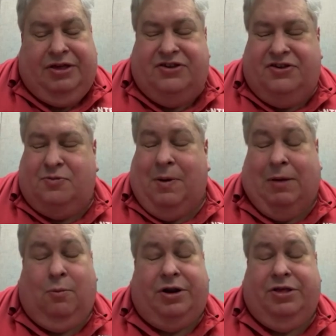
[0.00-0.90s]
this has
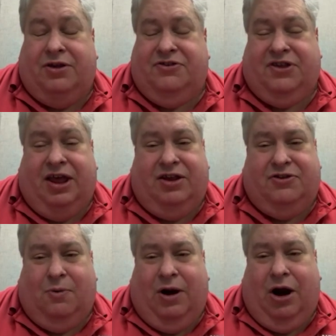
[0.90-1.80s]
been one of those
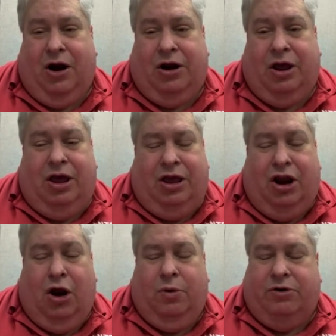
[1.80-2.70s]
things where,
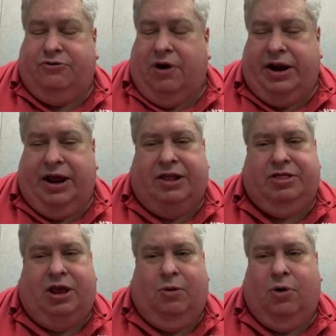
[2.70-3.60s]
we're trying to get
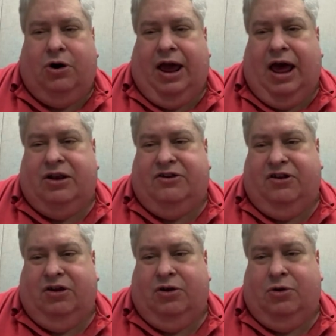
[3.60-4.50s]
the word out
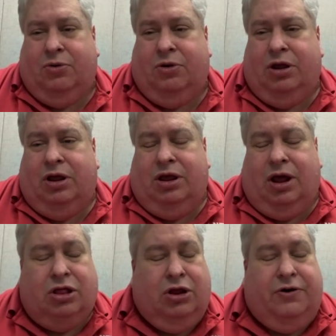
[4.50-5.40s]
to
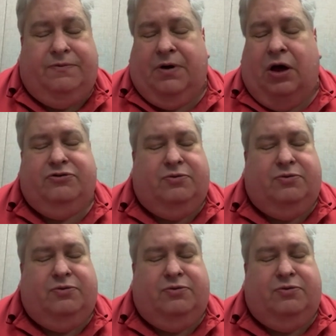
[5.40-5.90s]
alert folks.